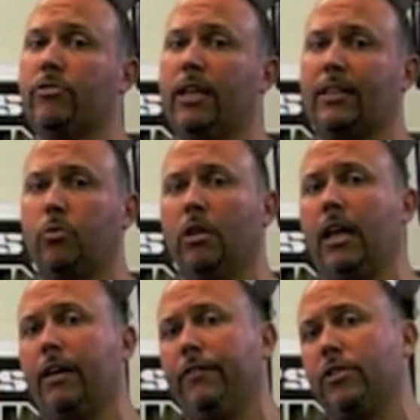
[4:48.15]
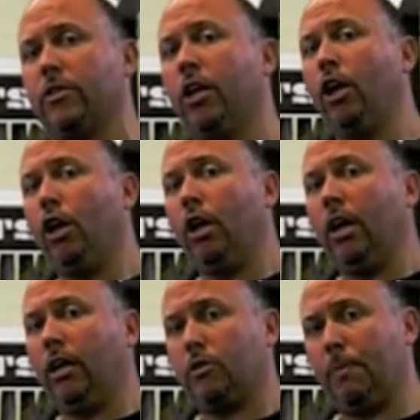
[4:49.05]
So that's what a lot of
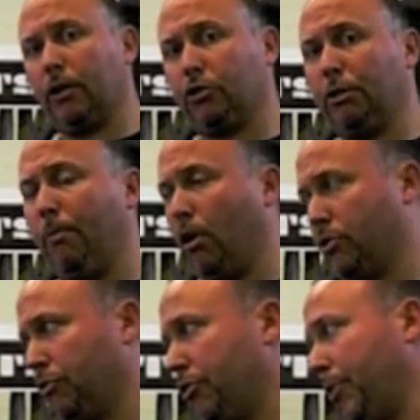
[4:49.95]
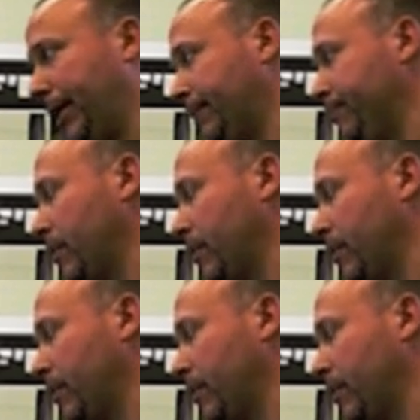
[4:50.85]
these specialty bars are doing.